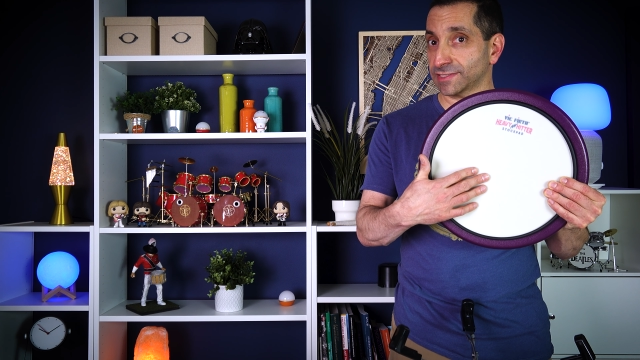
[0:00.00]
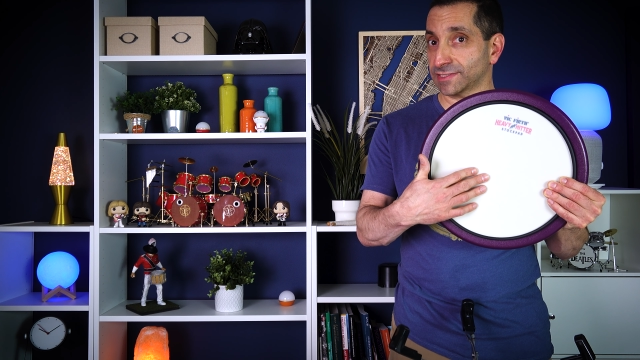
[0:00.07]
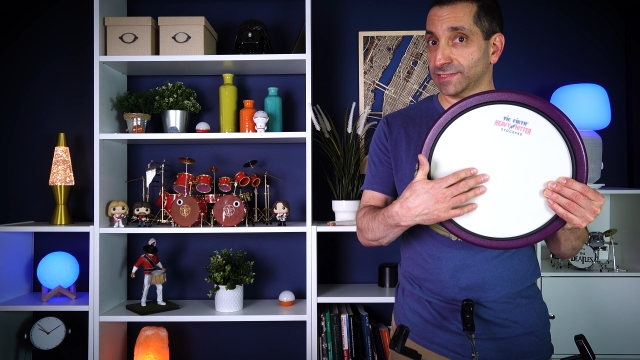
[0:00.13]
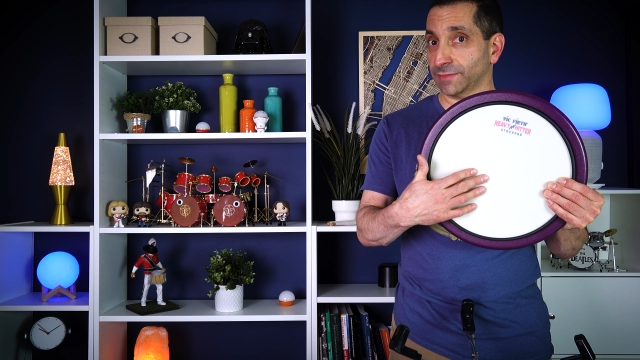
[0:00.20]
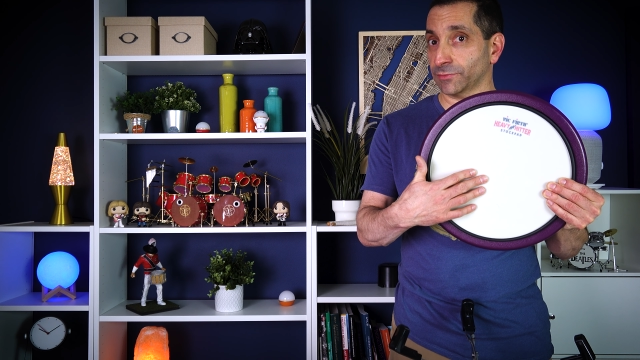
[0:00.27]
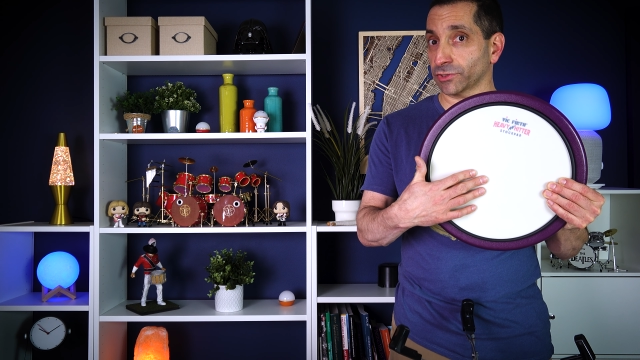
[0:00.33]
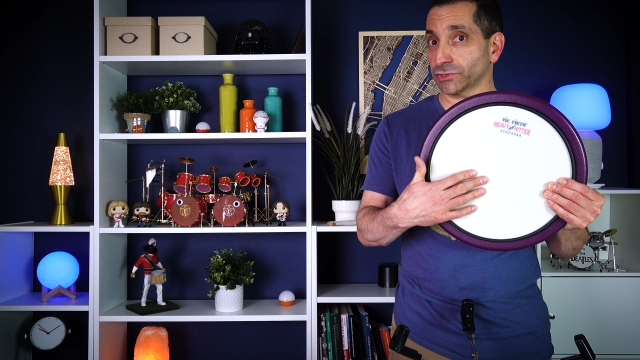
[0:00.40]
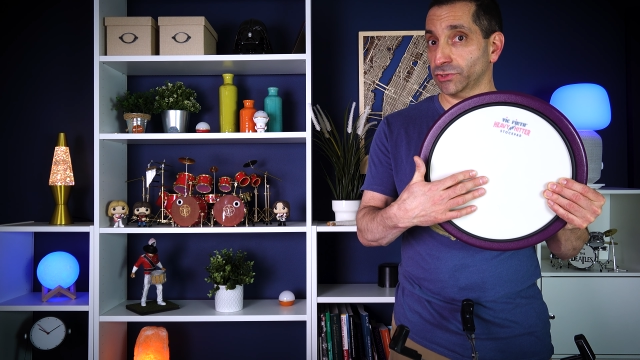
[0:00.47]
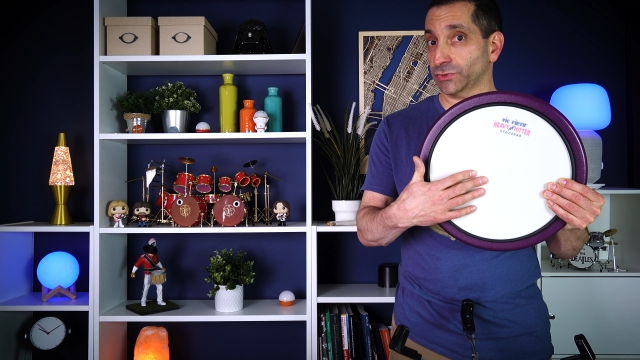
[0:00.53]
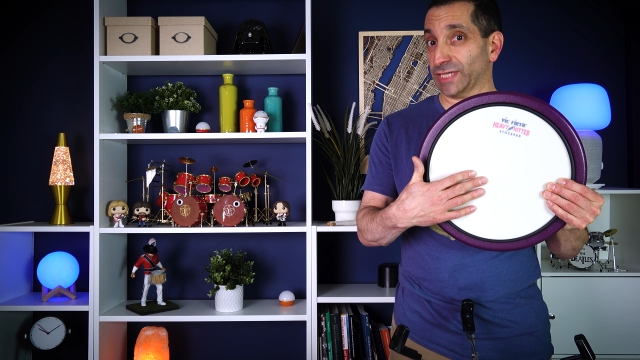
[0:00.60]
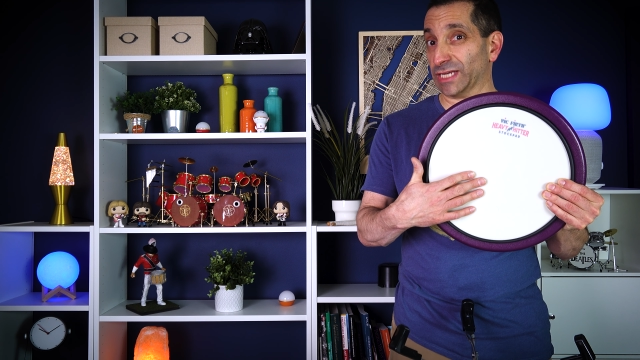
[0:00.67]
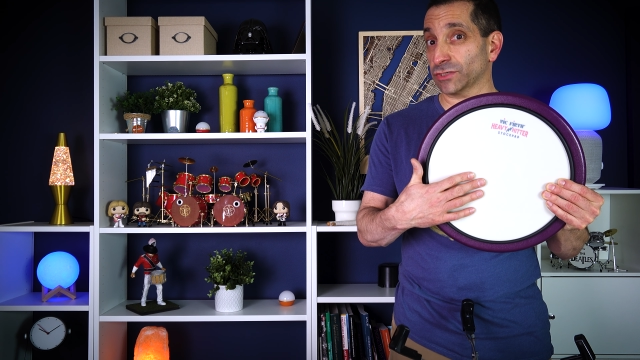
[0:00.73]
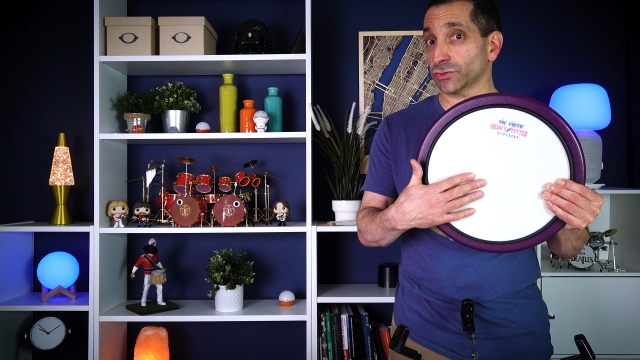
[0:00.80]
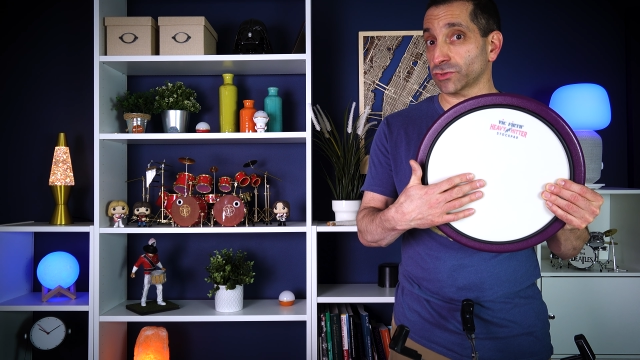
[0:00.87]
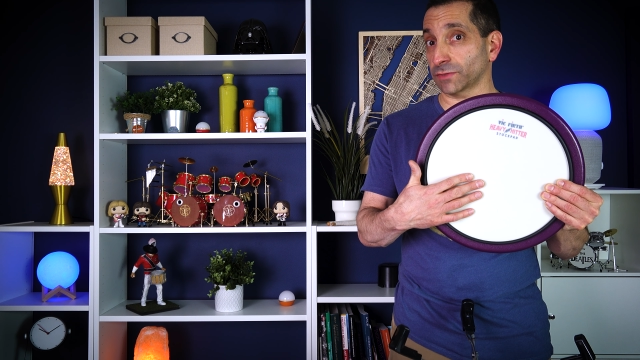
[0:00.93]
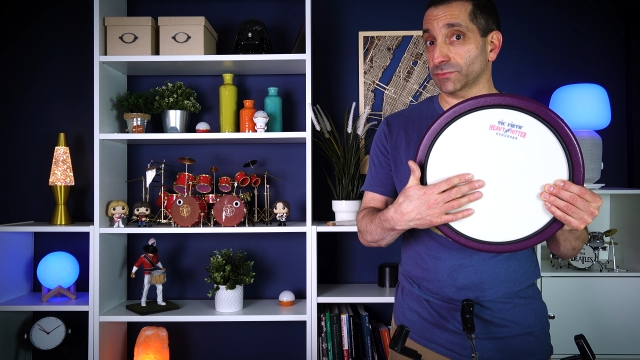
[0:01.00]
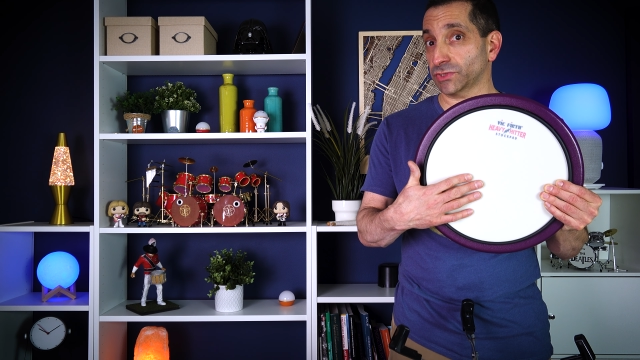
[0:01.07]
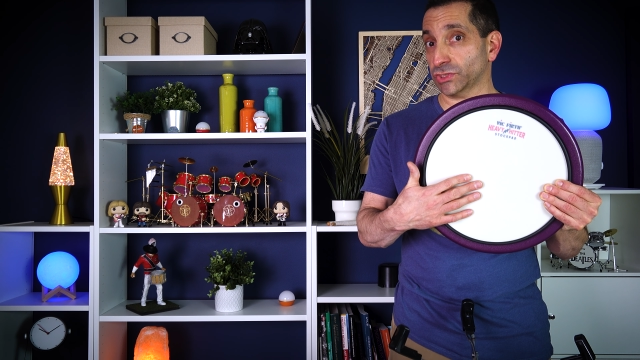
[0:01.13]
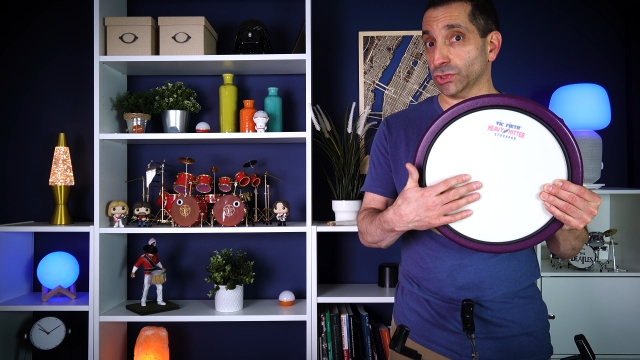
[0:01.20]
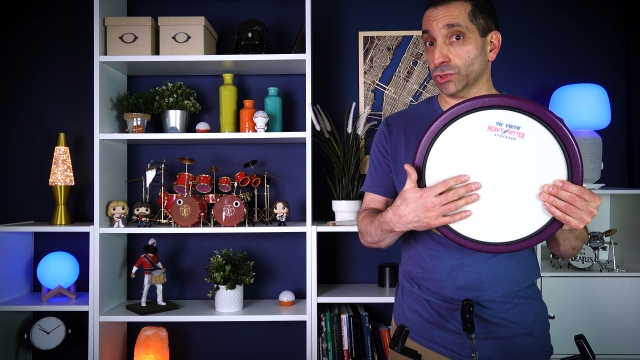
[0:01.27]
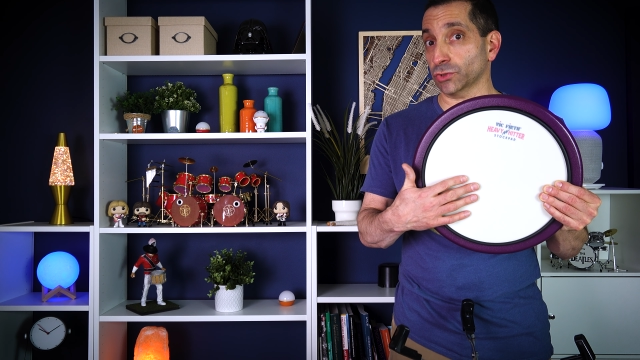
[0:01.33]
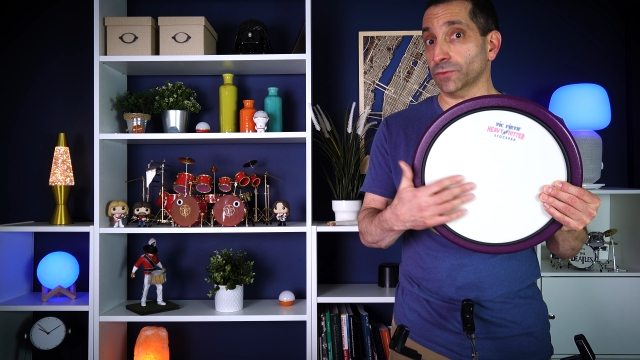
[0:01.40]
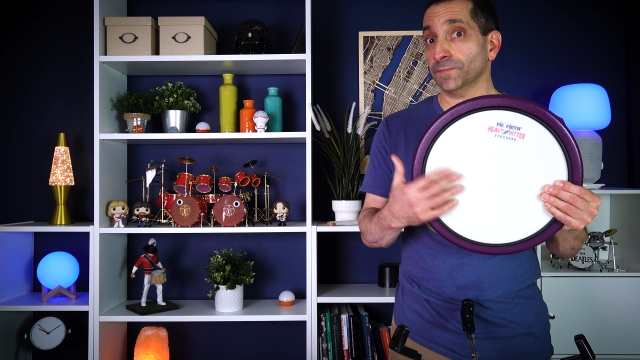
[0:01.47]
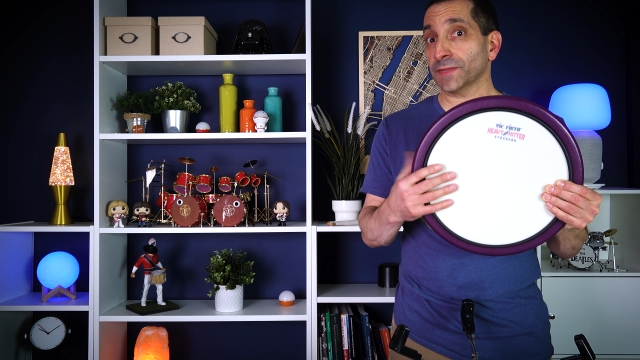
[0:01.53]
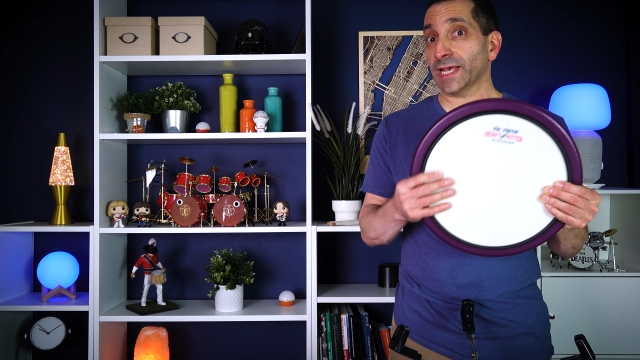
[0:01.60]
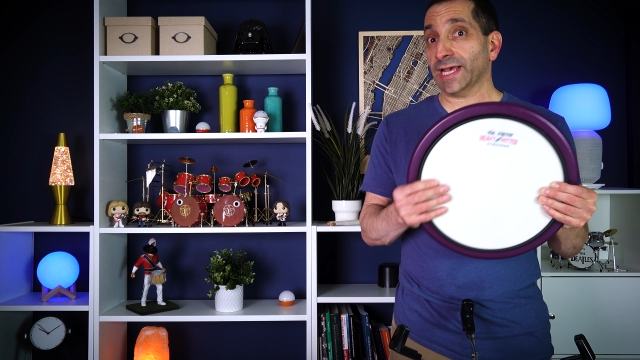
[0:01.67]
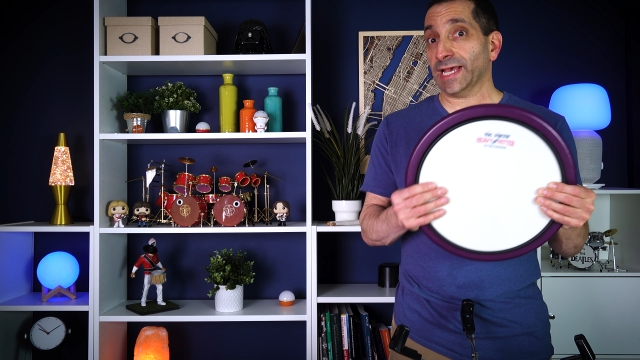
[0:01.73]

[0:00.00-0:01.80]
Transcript: is similar to tenor drum 2.